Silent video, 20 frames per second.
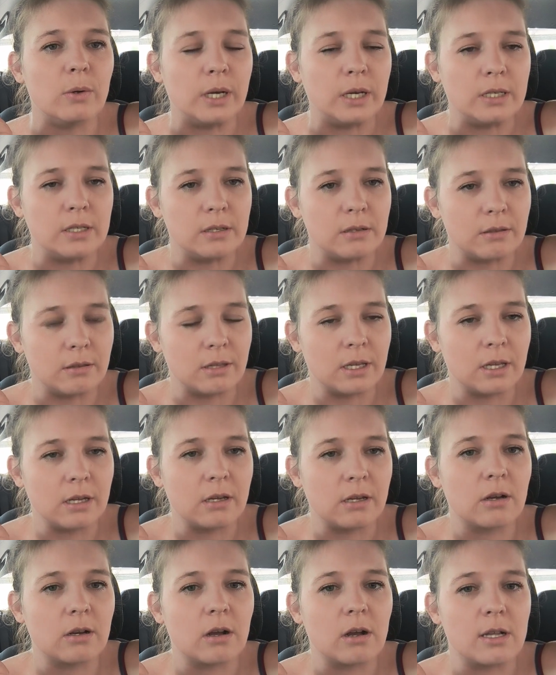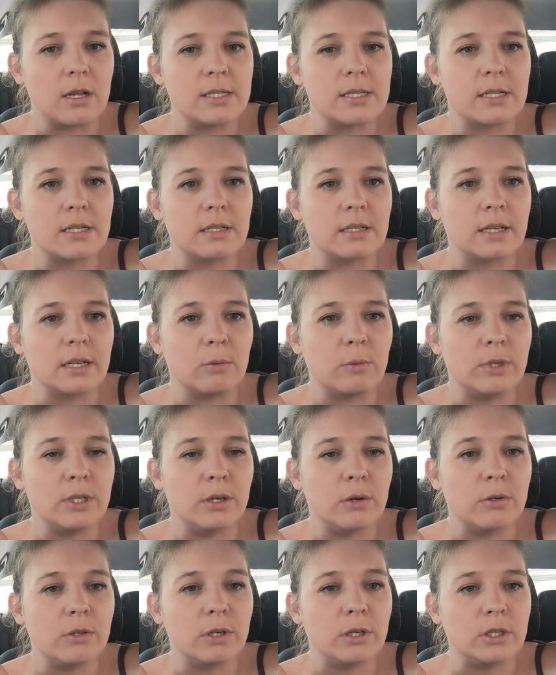think constantly. We
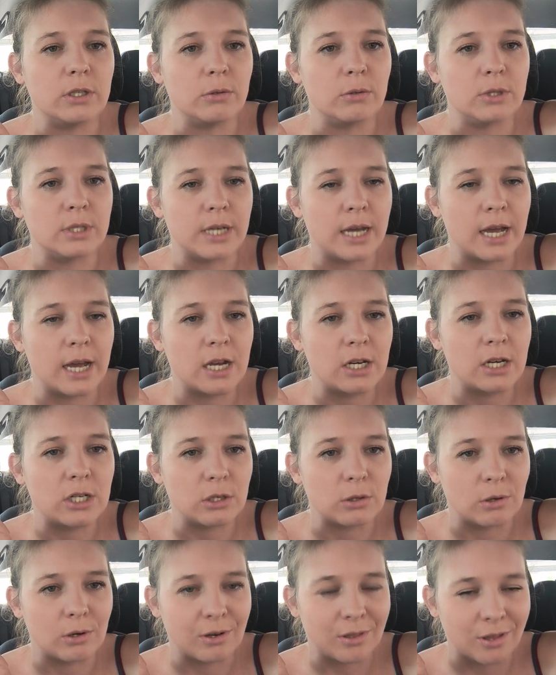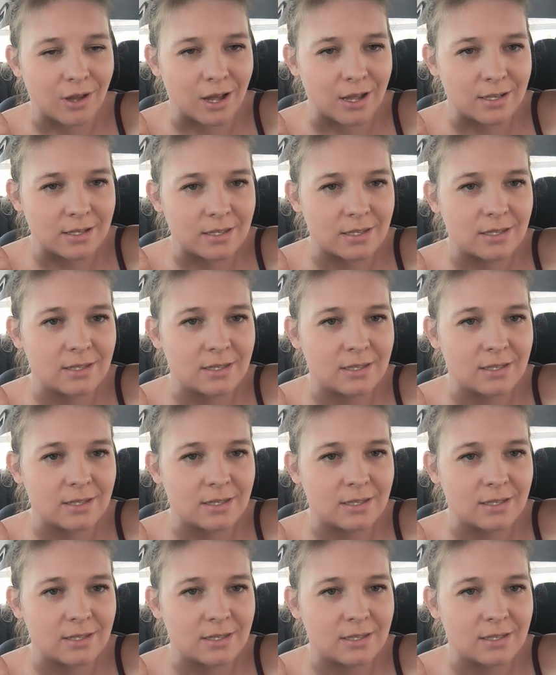don't need to attach to our thoughts.